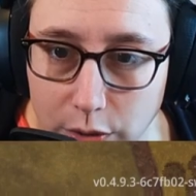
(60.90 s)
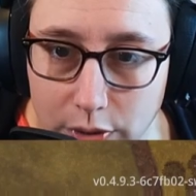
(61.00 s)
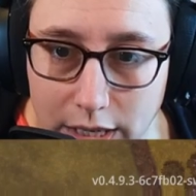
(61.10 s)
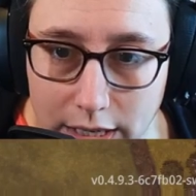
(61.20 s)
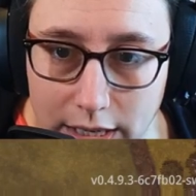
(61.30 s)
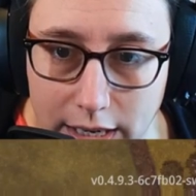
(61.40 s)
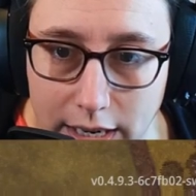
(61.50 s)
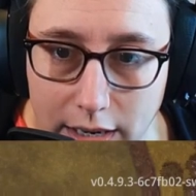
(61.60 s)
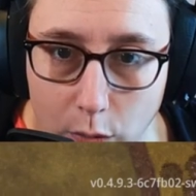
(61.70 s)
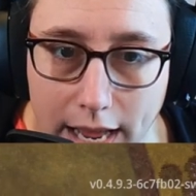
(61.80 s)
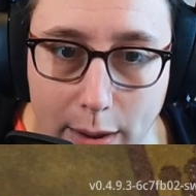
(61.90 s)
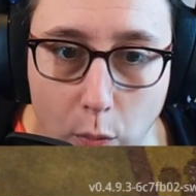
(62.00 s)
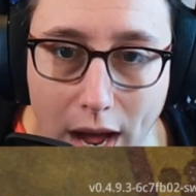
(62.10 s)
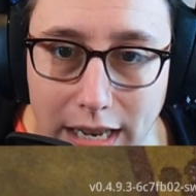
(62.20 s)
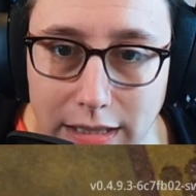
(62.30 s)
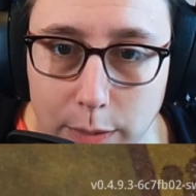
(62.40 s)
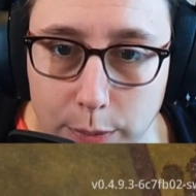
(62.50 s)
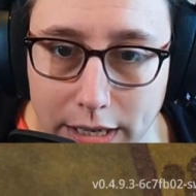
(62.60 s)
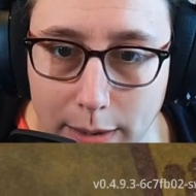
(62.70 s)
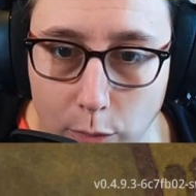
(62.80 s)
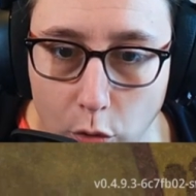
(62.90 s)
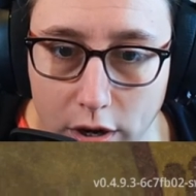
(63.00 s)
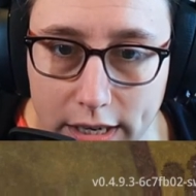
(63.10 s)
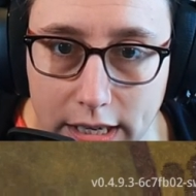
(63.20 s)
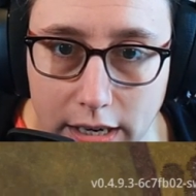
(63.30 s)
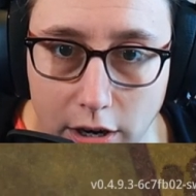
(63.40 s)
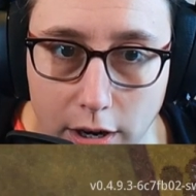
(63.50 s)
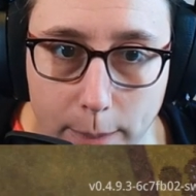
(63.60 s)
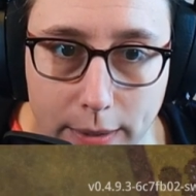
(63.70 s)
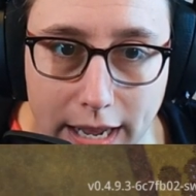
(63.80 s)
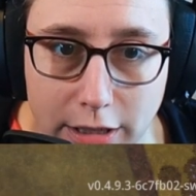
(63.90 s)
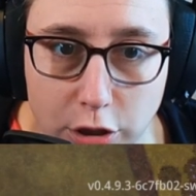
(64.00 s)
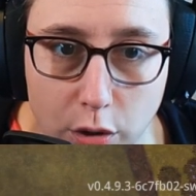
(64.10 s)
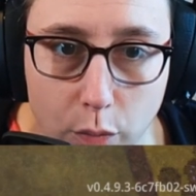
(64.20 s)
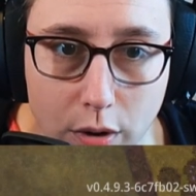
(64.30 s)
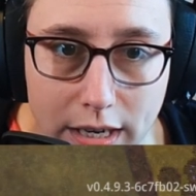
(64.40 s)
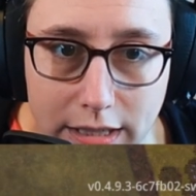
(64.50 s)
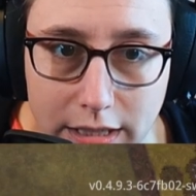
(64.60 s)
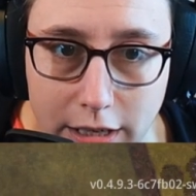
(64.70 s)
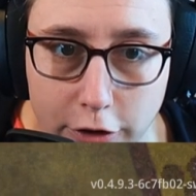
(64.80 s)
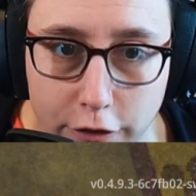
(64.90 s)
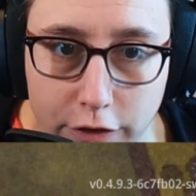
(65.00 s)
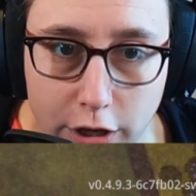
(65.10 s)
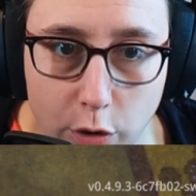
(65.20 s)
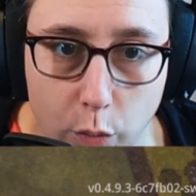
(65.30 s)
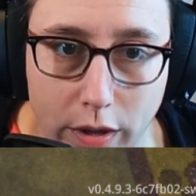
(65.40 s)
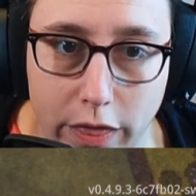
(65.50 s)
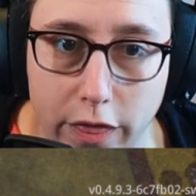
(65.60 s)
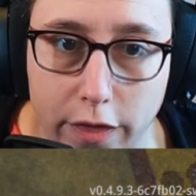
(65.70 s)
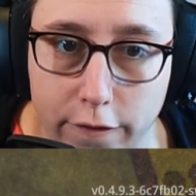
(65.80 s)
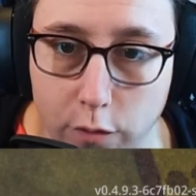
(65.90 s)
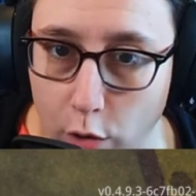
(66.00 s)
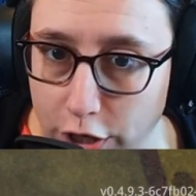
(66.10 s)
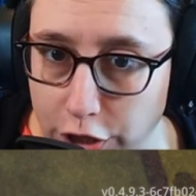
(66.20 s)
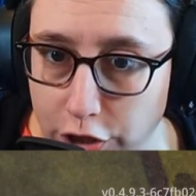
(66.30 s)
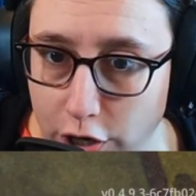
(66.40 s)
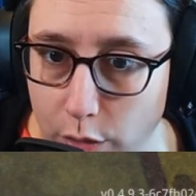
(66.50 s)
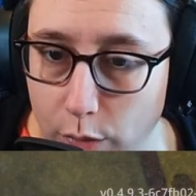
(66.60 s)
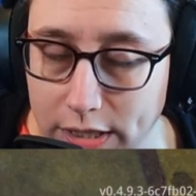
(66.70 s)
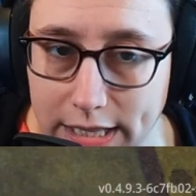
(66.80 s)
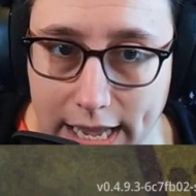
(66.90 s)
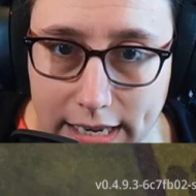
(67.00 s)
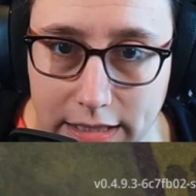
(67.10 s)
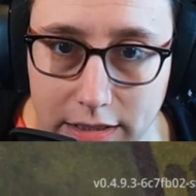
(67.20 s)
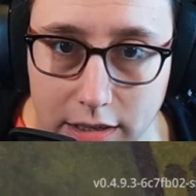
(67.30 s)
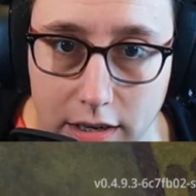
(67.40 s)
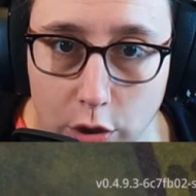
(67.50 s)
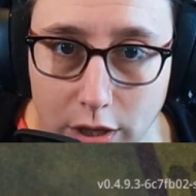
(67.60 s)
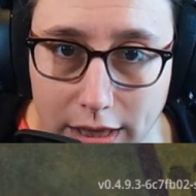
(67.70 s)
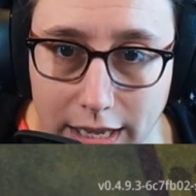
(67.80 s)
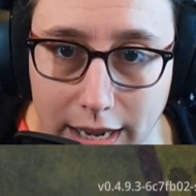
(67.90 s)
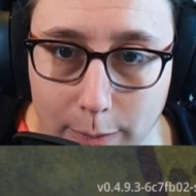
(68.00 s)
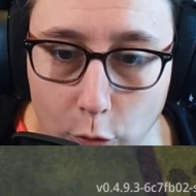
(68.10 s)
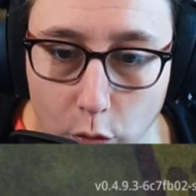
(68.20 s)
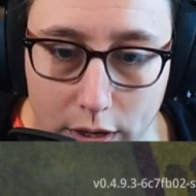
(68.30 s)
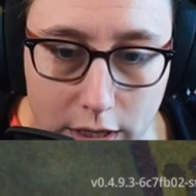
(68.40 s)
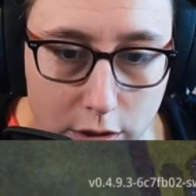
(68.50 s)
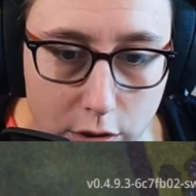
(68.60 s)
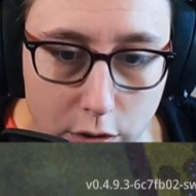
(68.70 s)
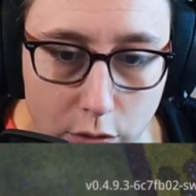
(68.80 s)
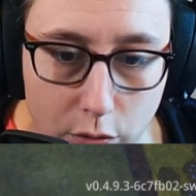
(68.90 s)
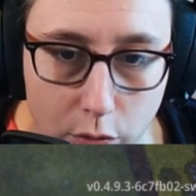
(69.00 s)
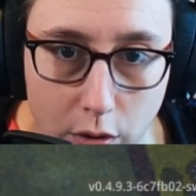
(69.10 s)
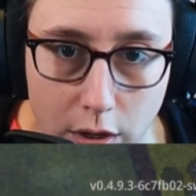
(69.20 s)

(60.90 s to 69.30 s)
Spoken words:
thinking, I want to plant more here, but I don't want it to interfere with the forester once that gets done. So I think I'm going to